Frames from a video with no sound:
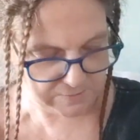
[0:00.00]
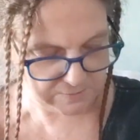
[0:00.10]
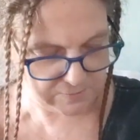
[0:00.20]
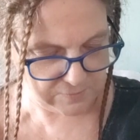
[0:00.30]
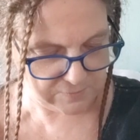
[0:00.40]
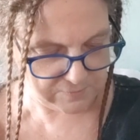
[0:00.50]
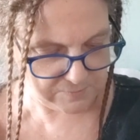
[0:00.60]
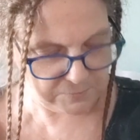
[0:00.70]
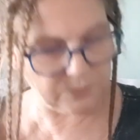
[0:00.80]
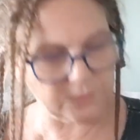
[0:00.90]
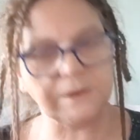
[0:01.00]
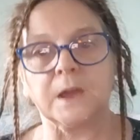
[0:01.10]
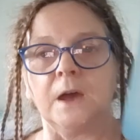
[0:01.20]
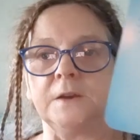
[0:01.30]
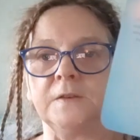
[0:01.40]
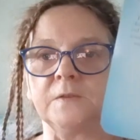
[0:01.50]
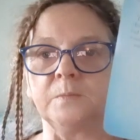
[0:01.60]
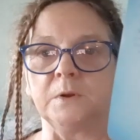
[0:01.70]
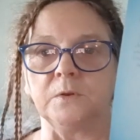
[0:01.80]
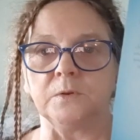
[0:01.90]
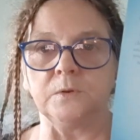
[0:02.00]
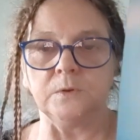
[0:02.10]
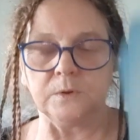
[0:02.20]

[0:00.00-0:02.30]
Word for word: So the purity card is blue.